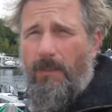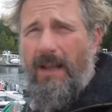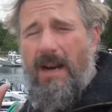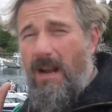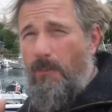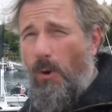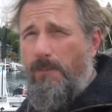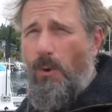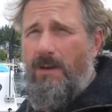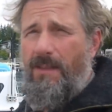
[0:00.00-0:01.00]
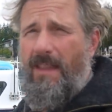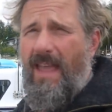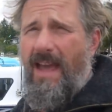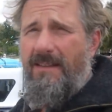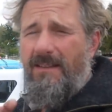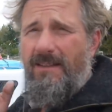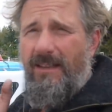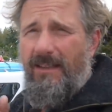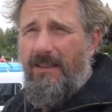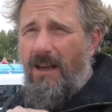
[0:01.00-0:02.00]
But more important than that, the
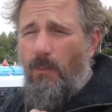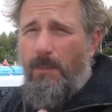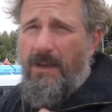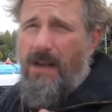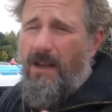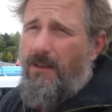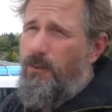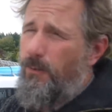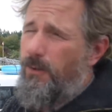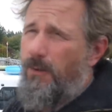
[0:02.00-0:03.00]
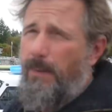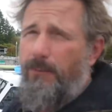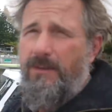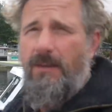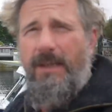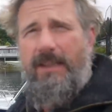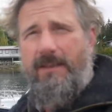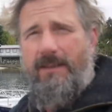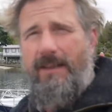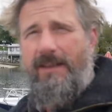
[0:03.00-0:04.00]
young woman who you're about to
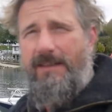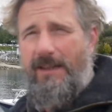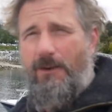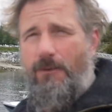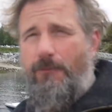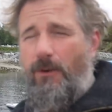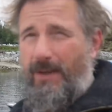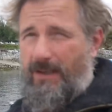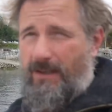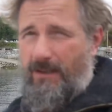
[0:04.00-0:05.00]
meet is here for a week.